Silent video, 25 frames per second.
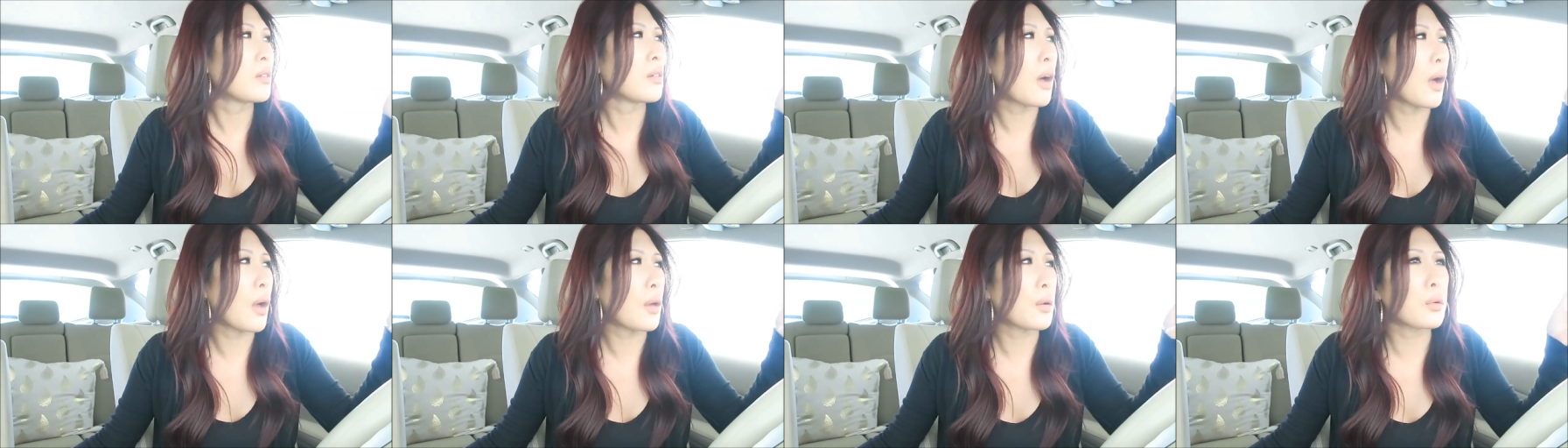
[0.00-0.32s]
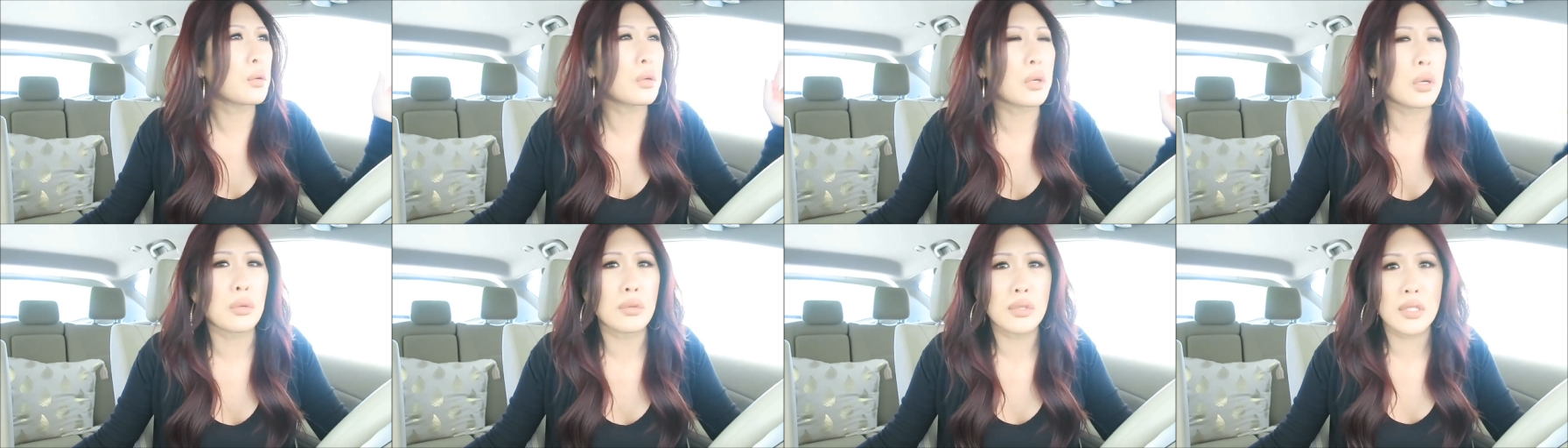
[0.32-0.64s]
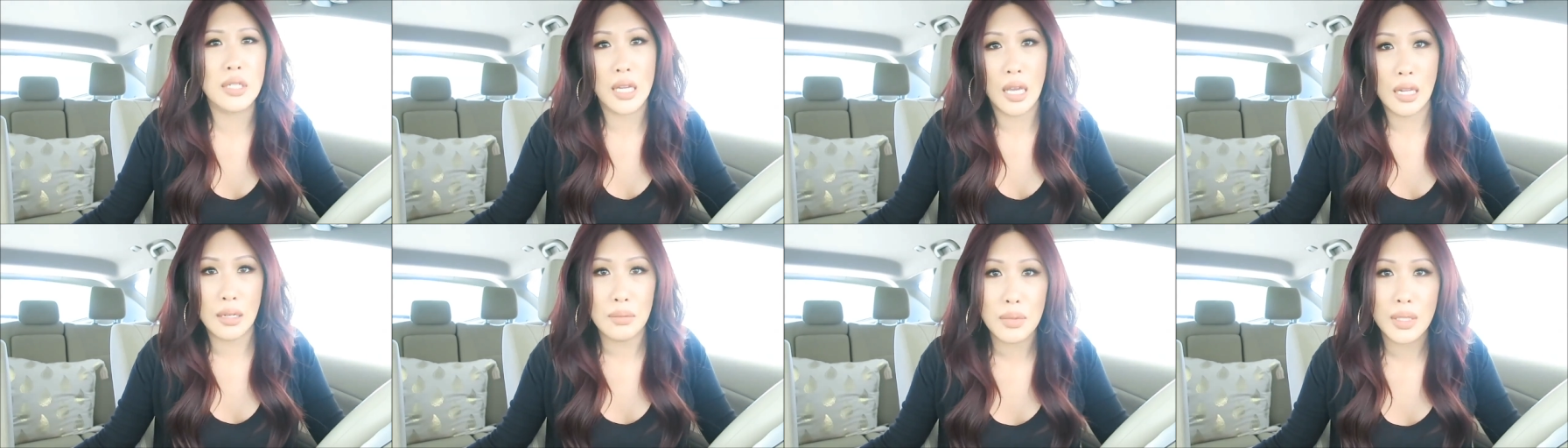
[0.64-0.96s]
I don't know,
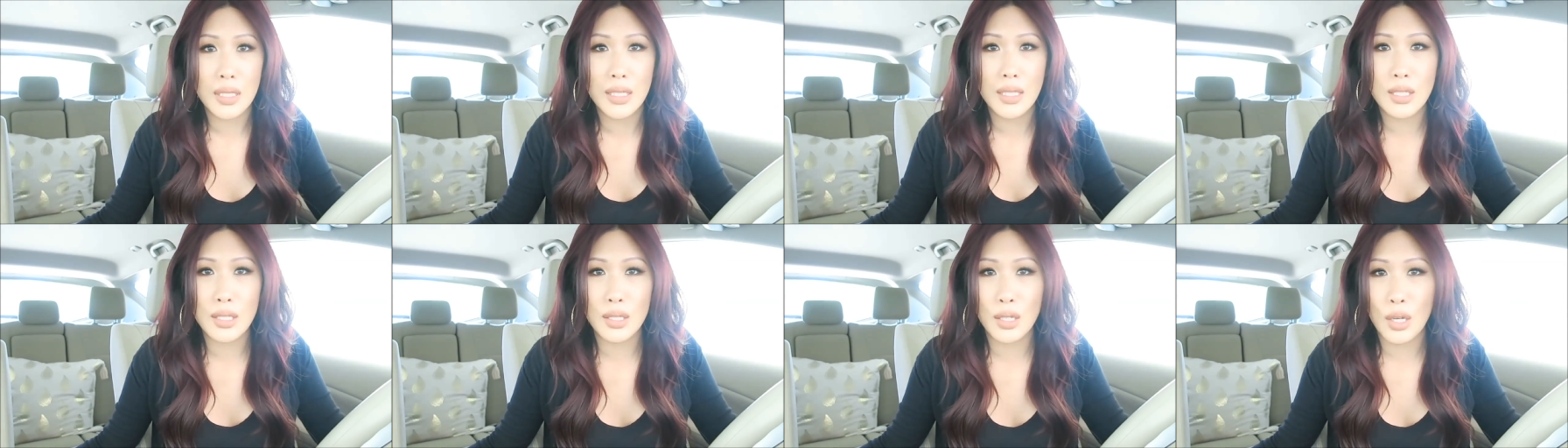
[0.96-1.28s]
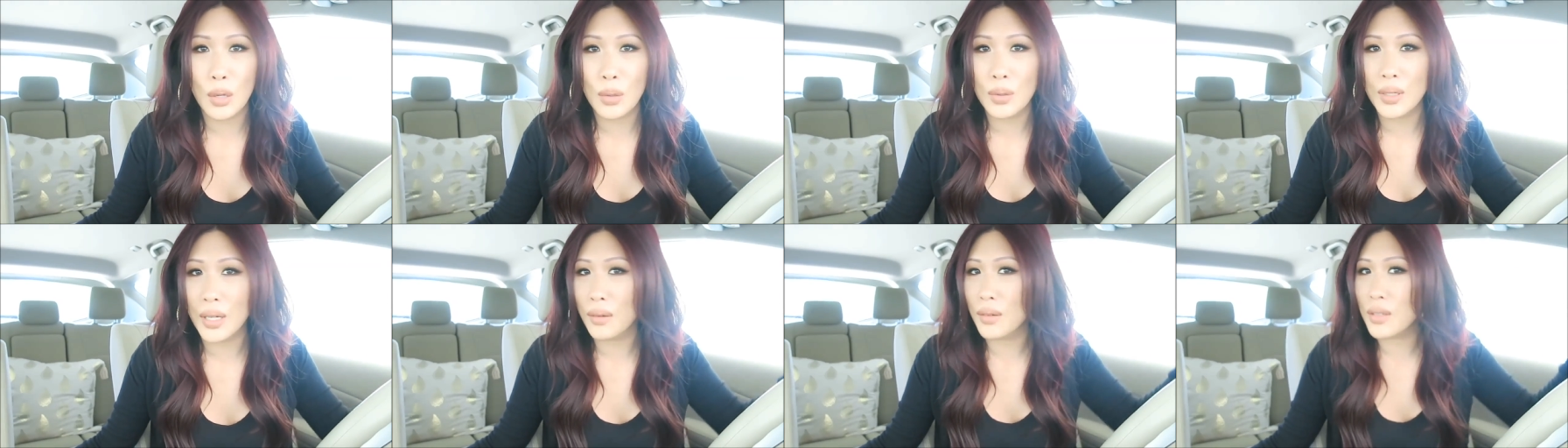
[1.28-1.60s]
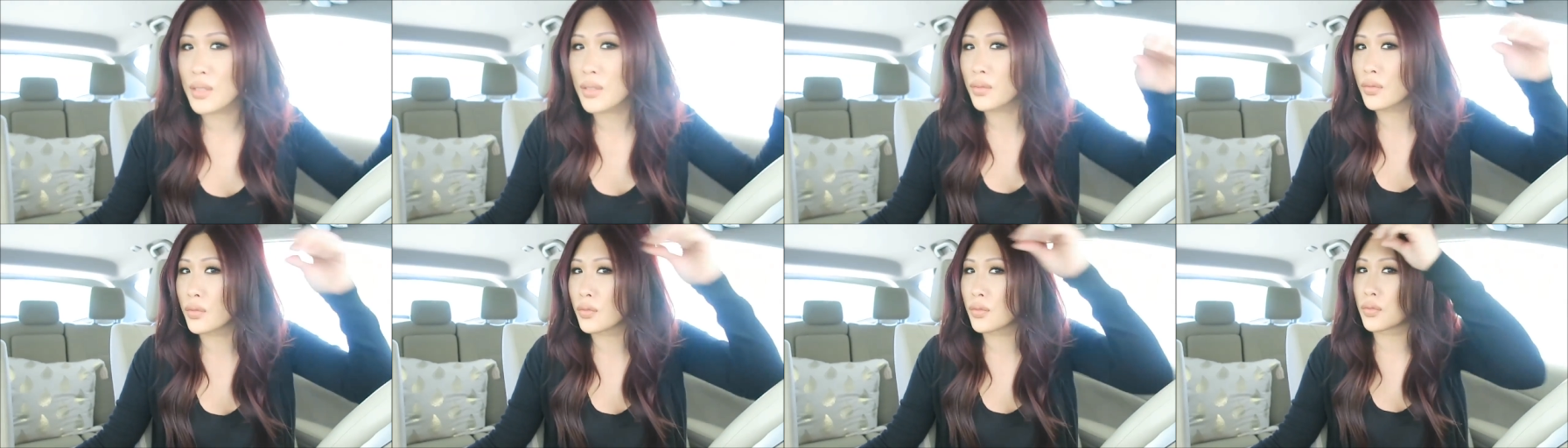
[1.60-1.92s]
10 minutes ago when I
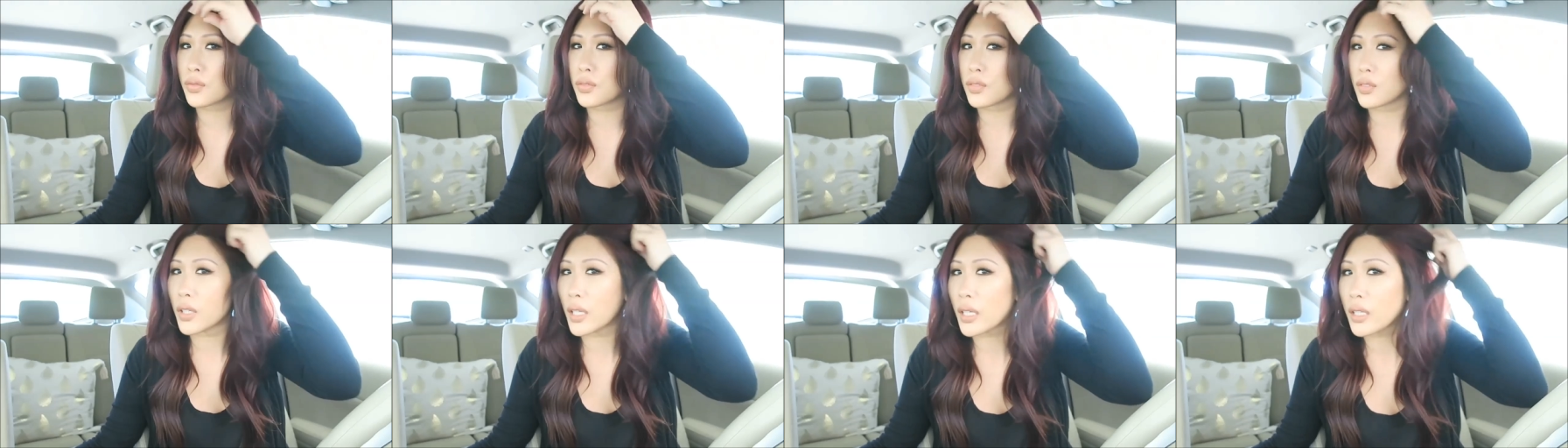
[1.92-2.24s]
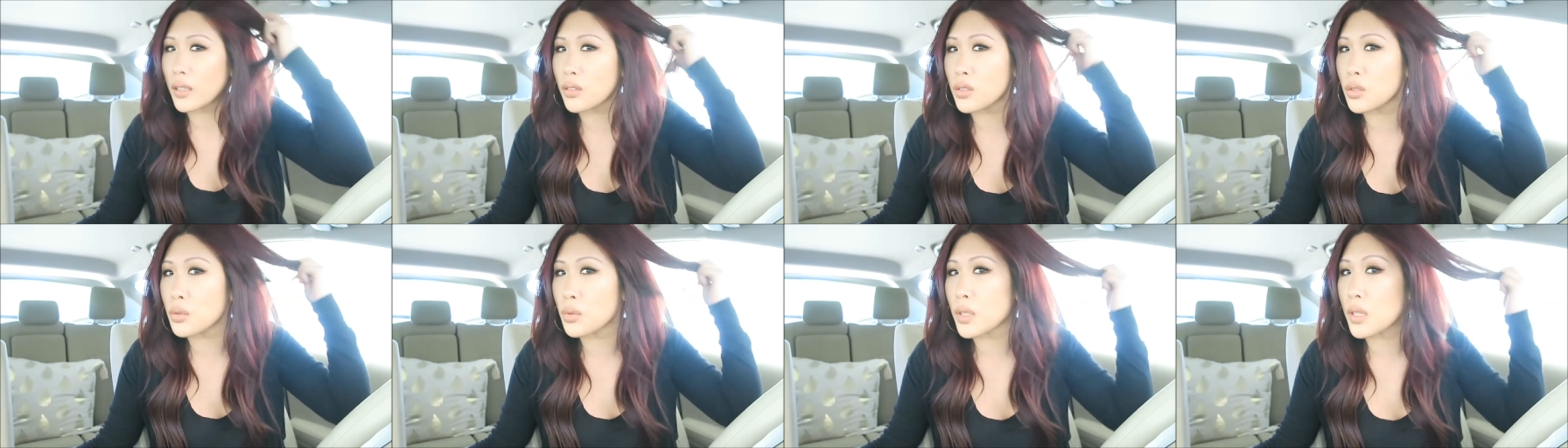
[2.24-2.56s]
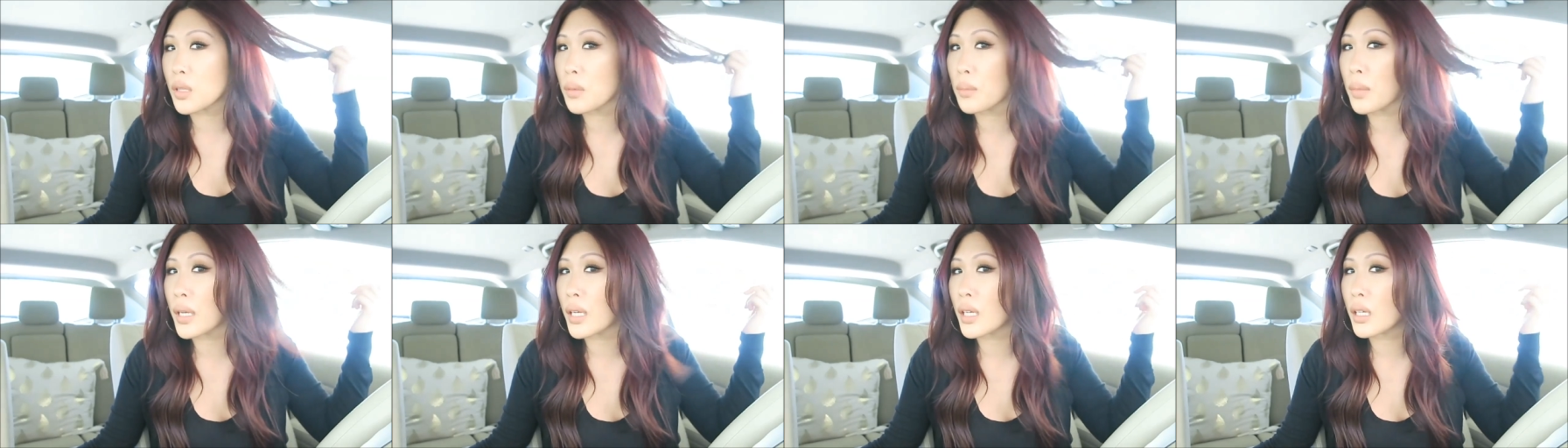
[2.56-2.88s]
was like doing
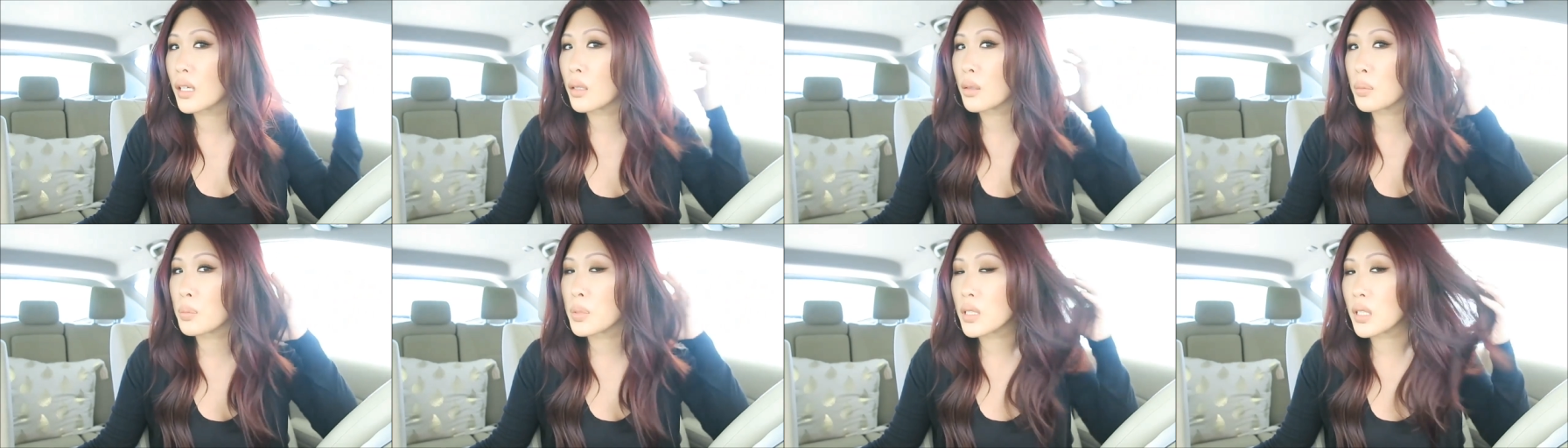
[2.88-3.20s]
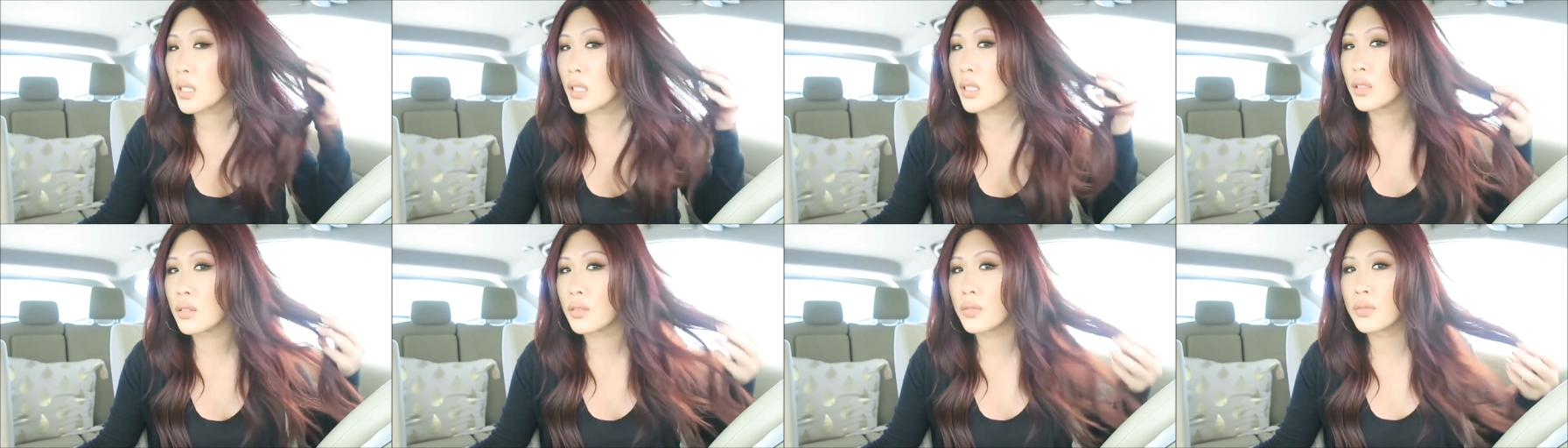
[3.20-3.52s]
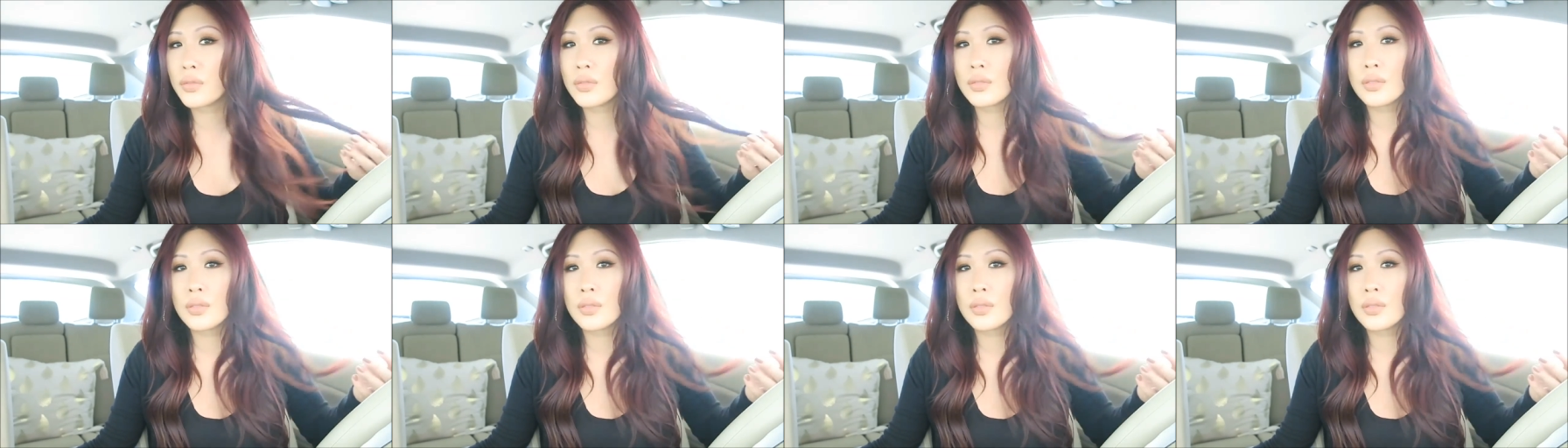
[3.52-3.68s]
the makeup stuff.